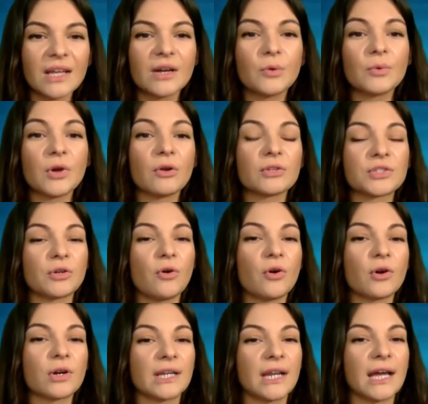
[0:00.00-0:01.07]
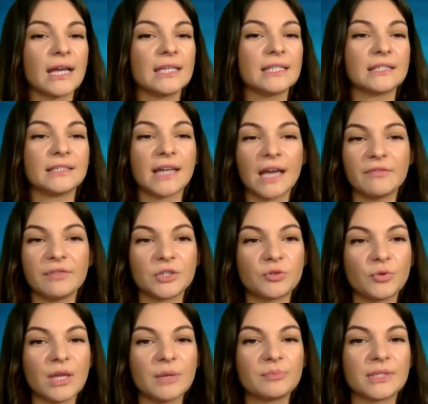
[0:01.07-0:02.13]
We also organize diving
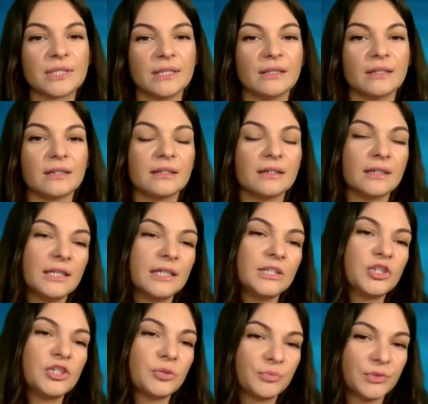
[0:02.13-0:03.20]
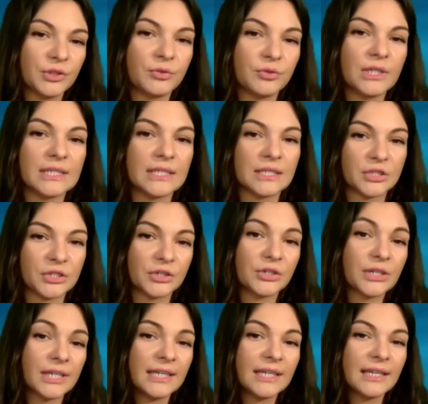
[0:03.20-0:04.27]
trips in Egypt, Greece,
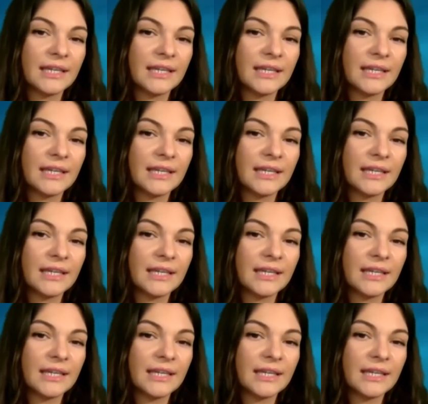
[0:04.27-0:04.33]
Turkey.